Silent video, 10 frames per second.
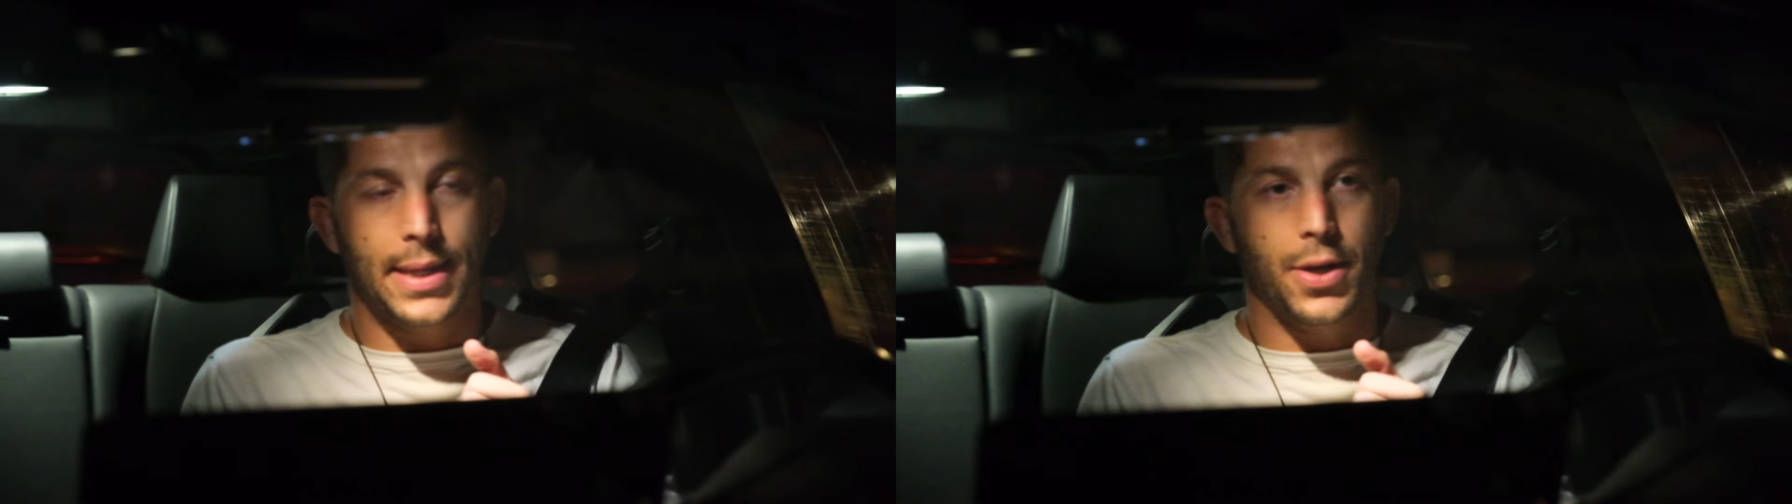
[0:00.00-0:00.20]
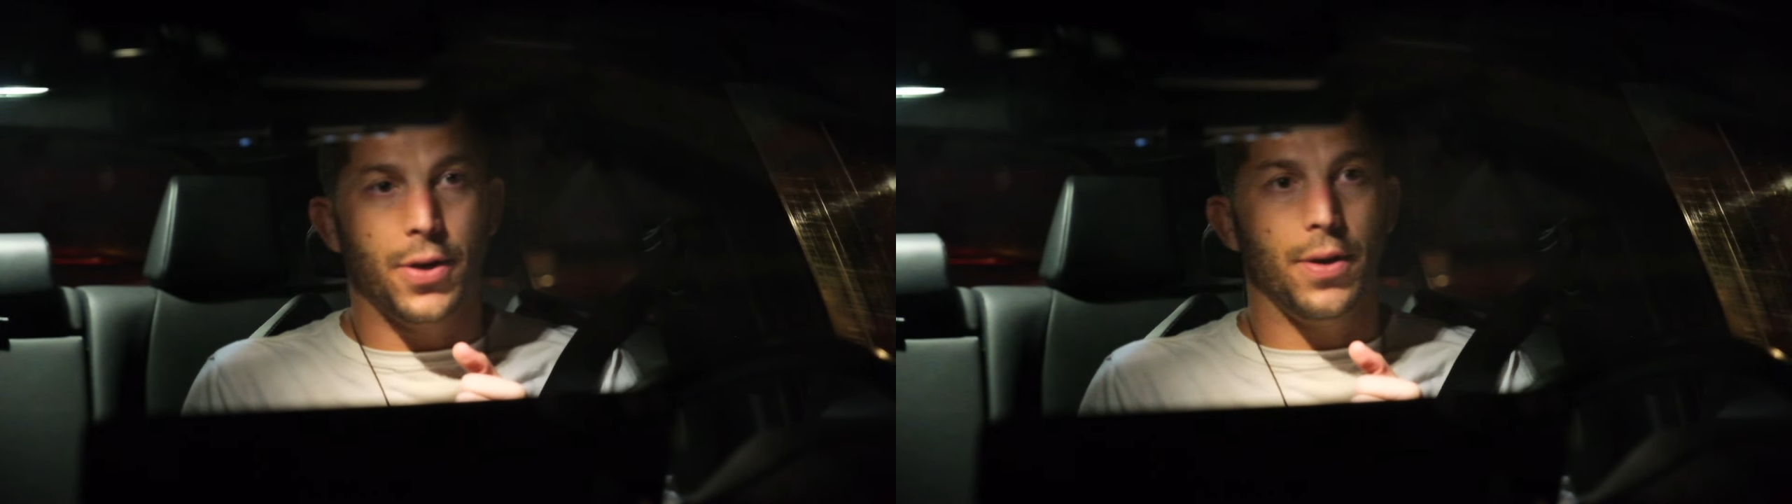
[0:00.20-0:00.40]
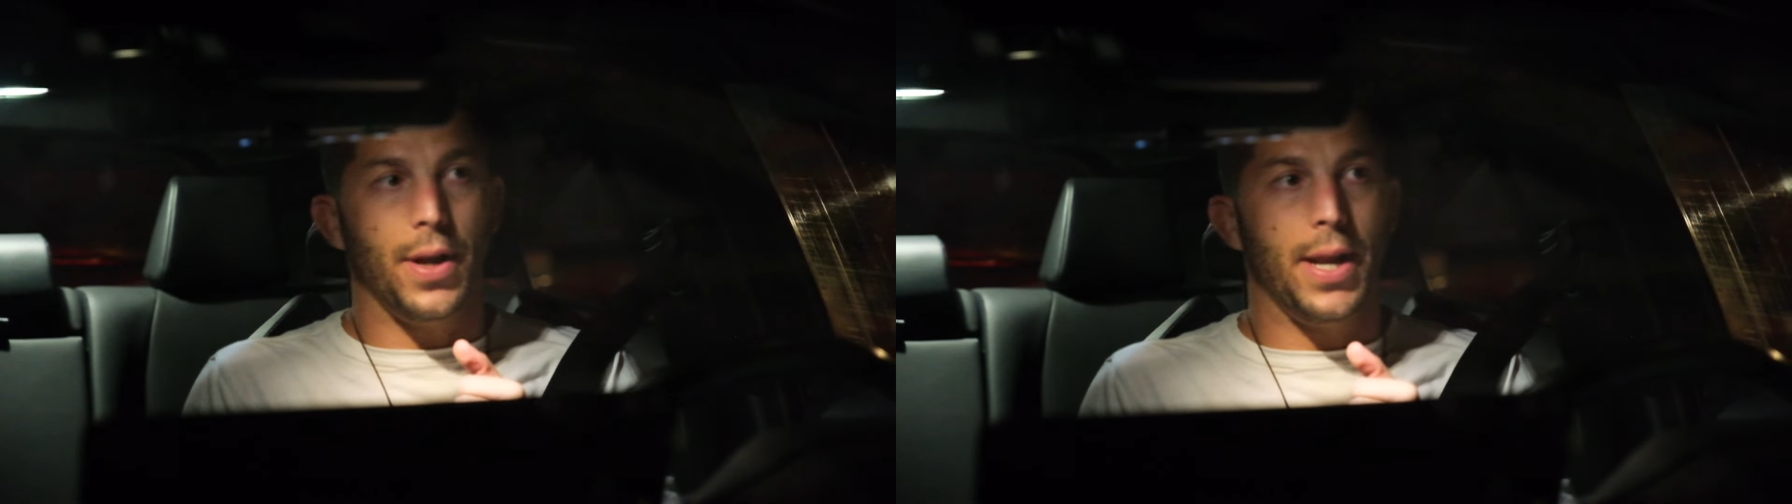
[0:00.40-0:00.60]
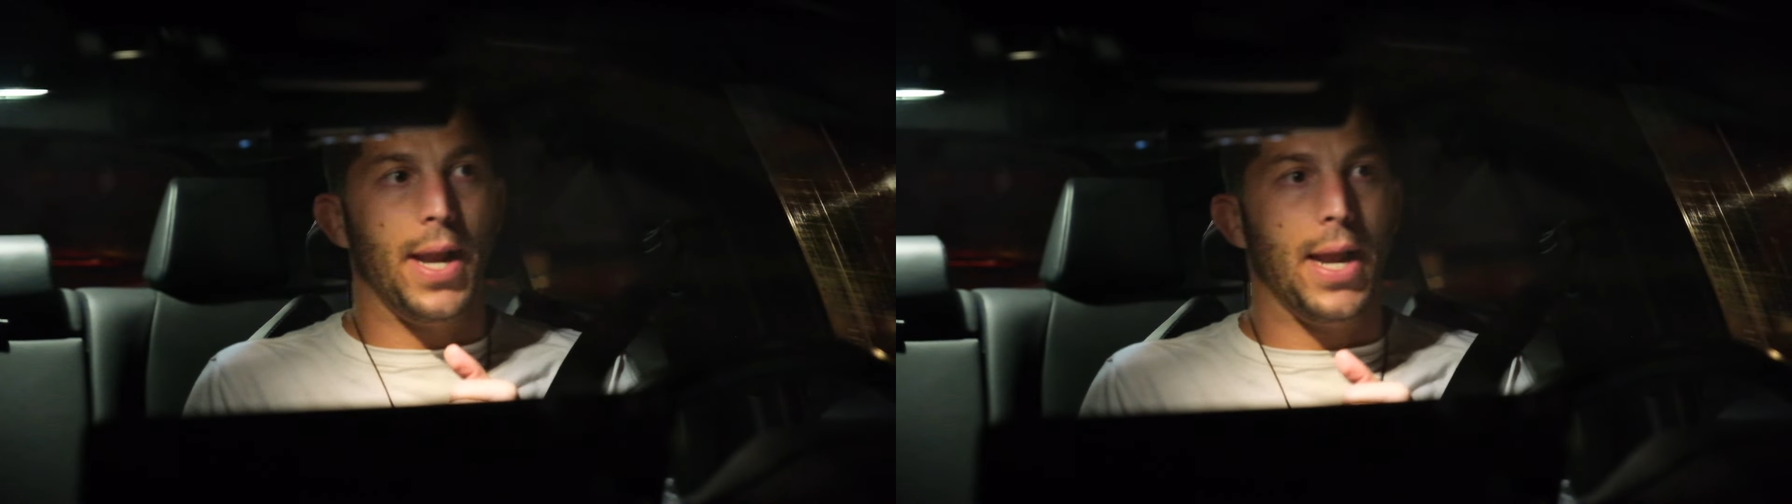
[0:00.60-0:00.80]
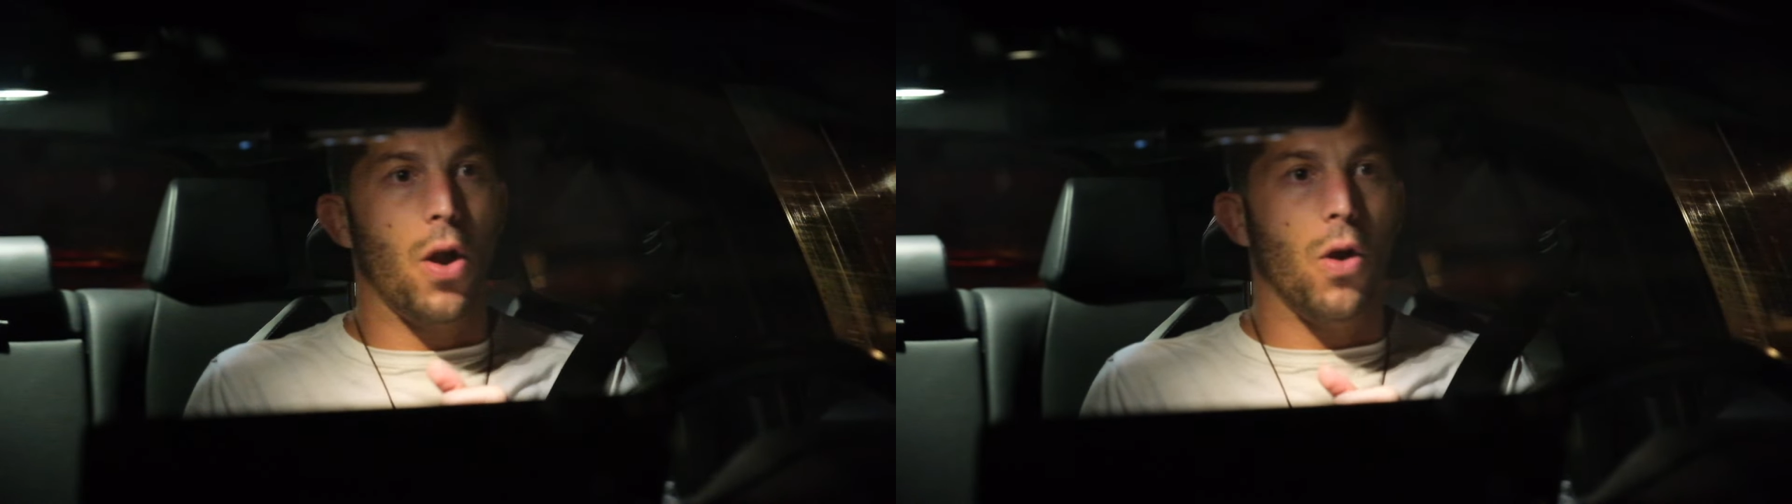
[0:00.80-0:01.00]

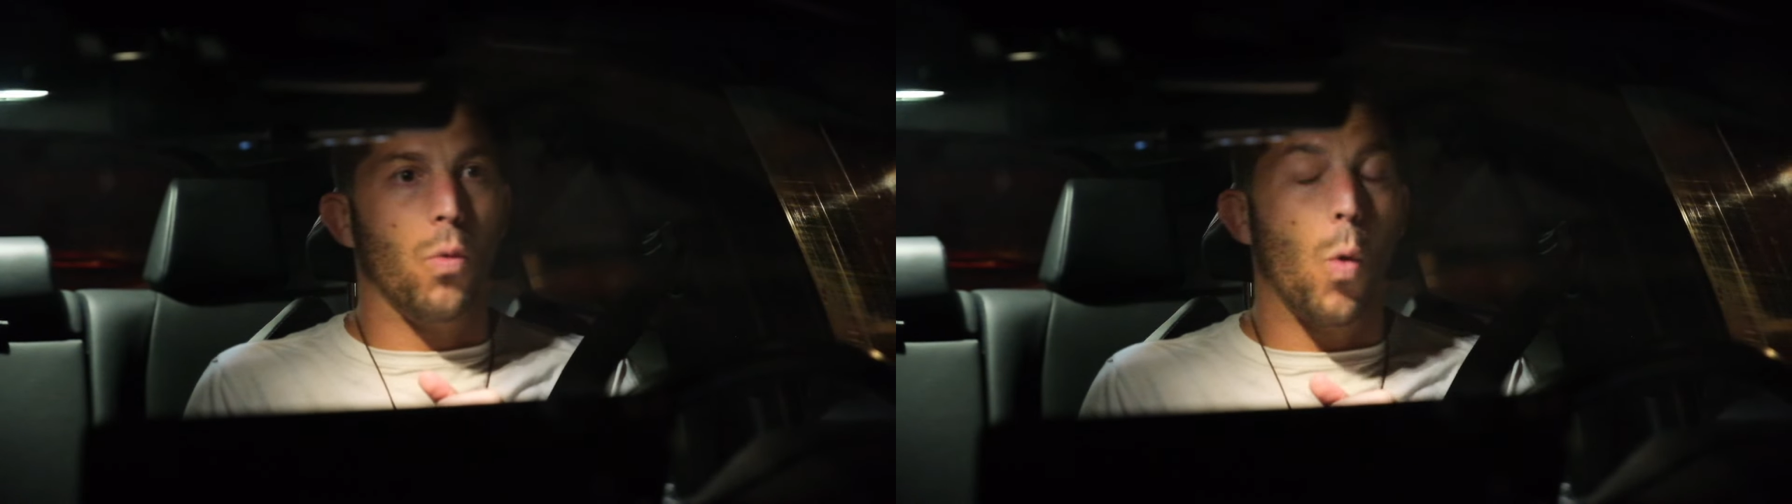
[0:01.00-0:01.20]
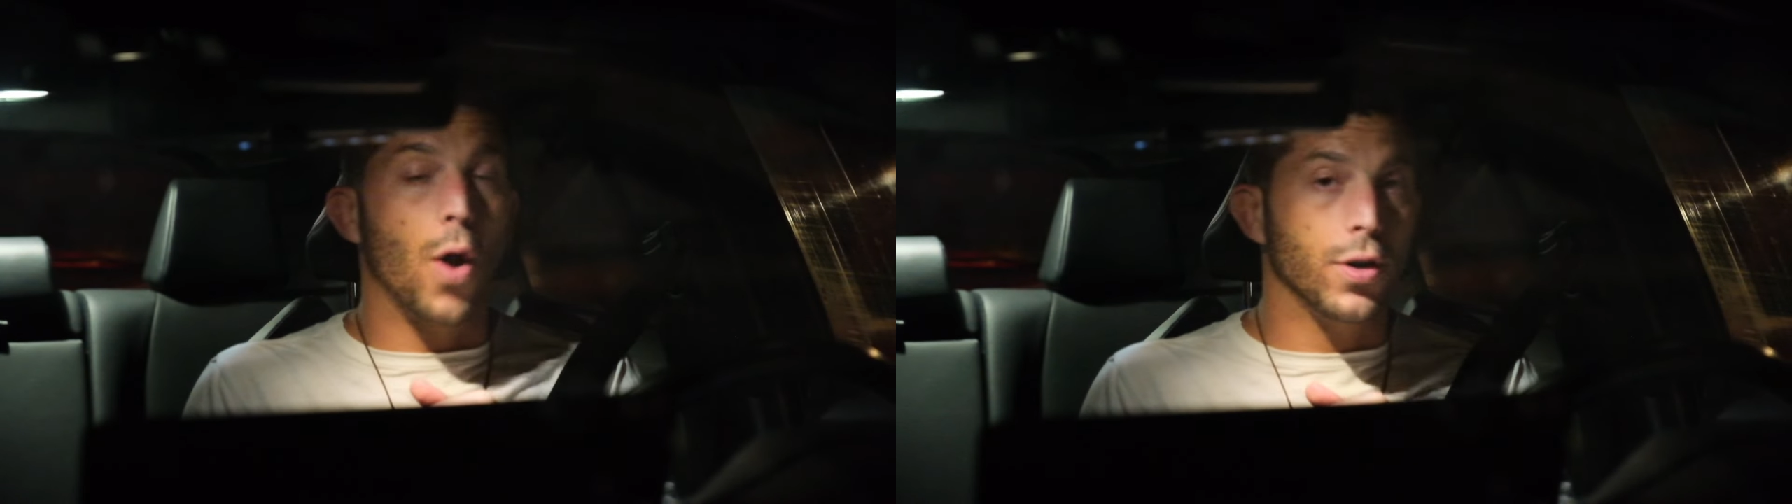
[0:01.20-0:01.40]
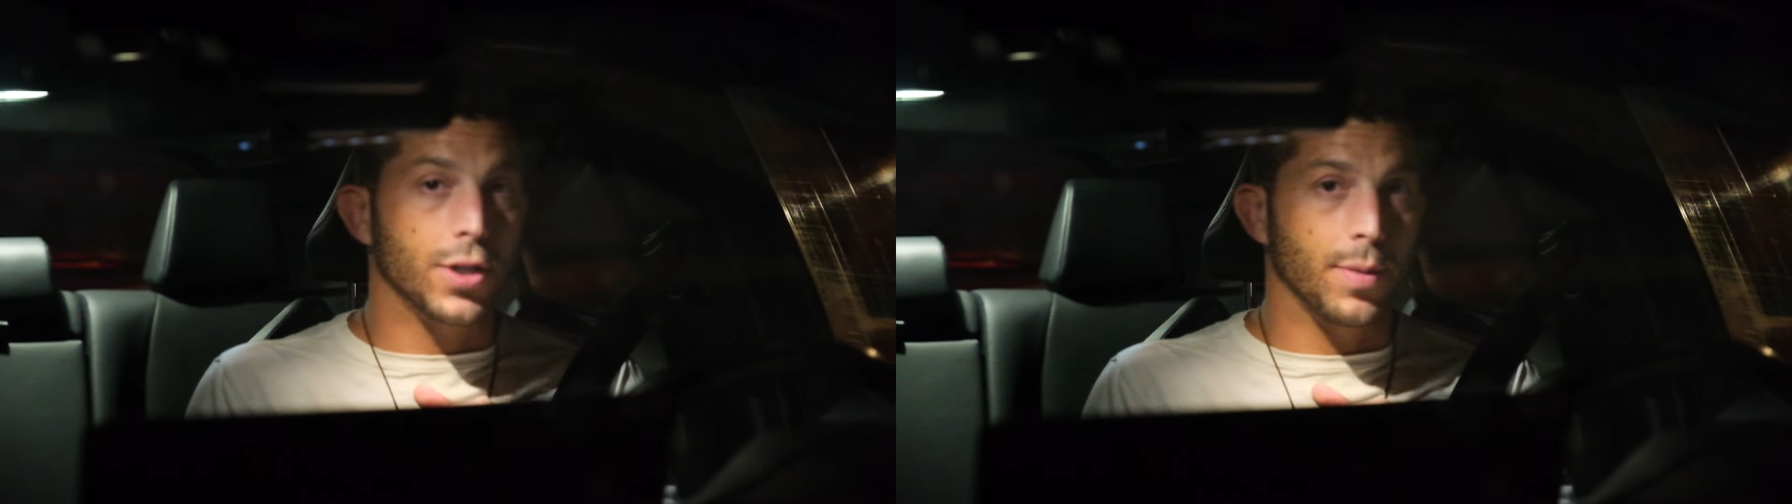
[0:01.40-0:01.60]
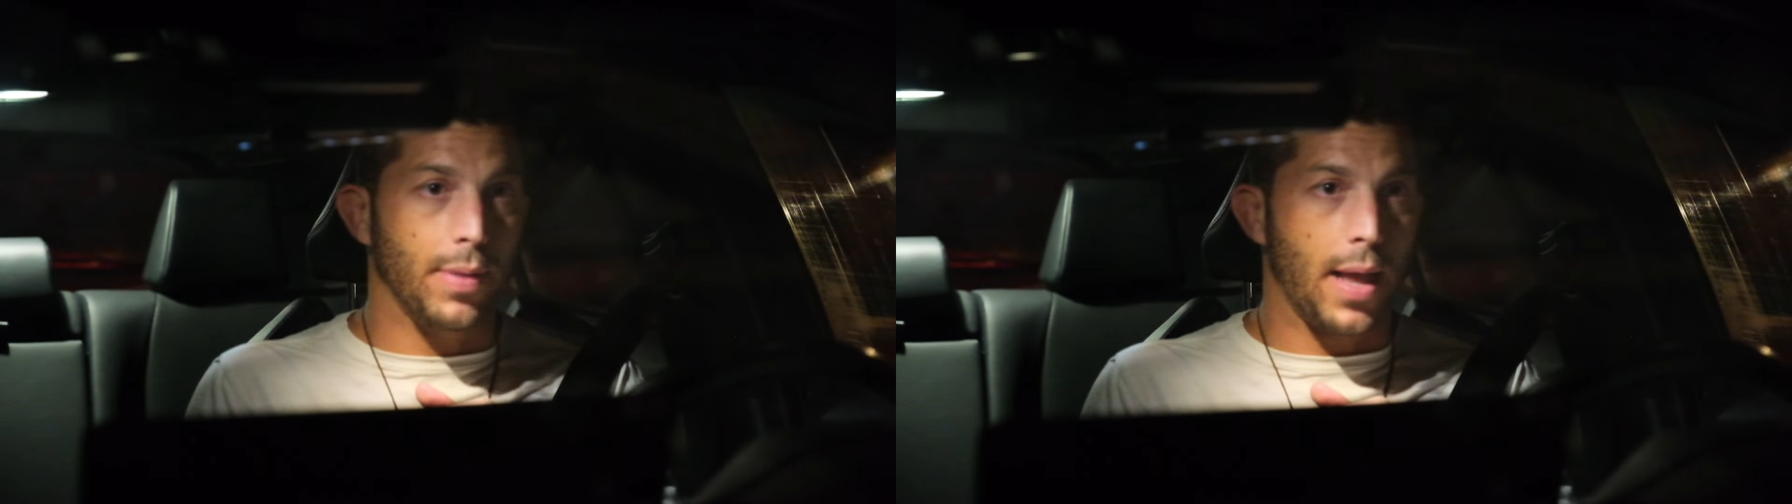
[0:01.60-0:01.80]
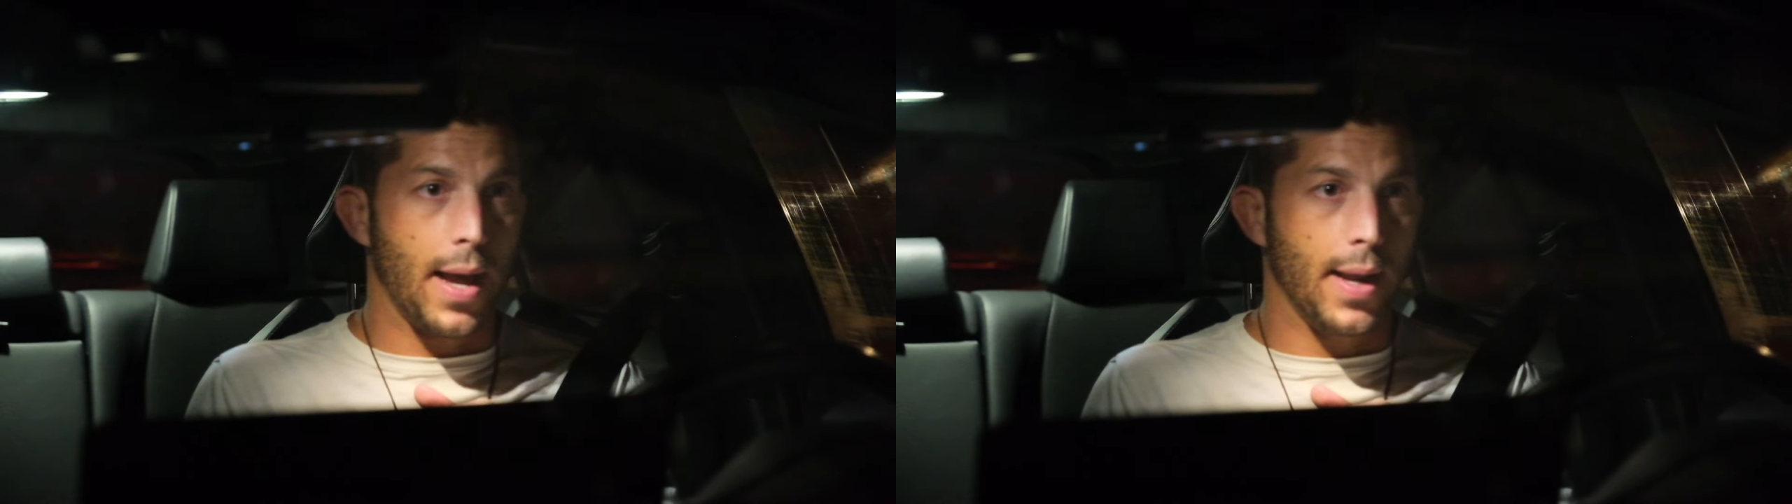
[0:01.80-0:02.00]
in our water
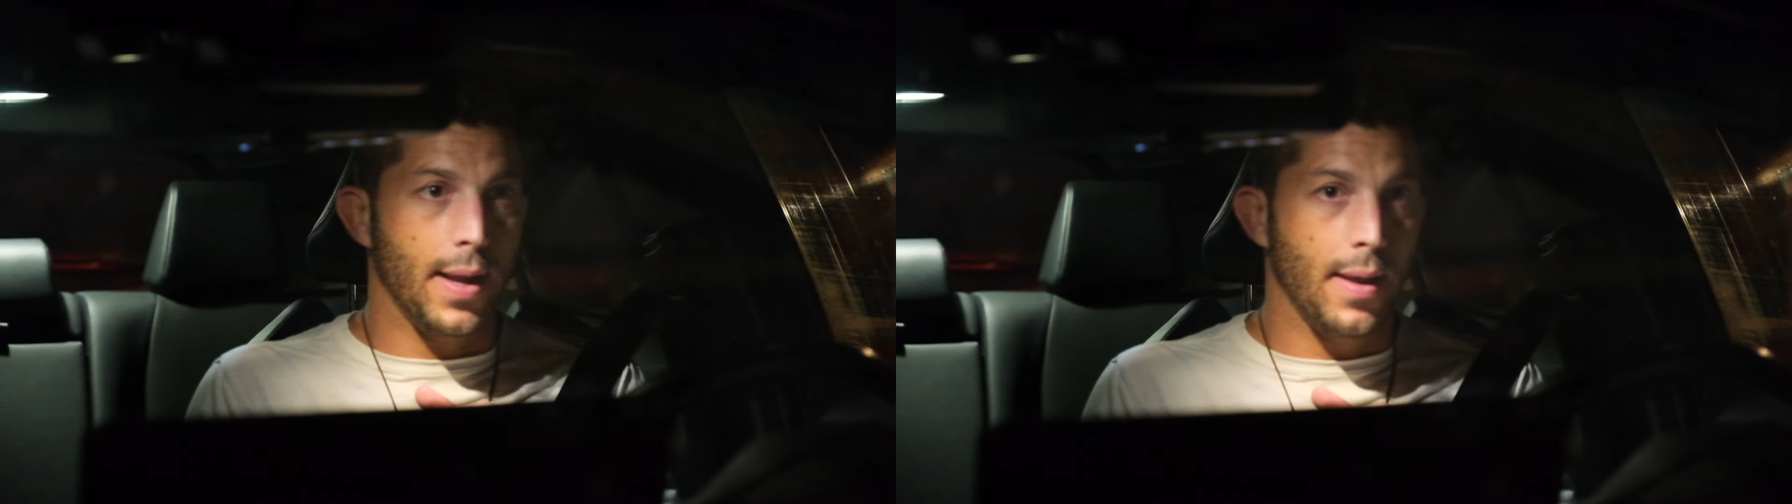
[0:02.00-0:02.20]
supply.